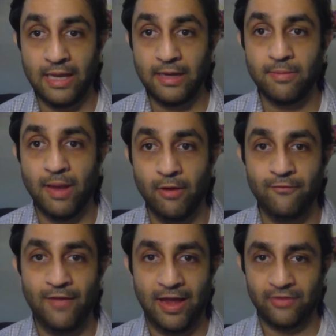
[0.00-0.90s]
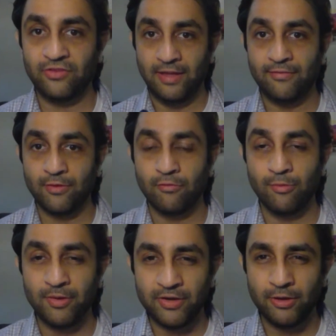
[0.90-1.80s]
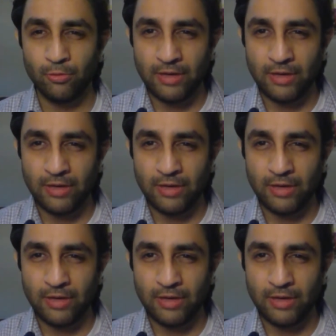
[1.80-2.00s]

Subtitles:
like how fast the leftover material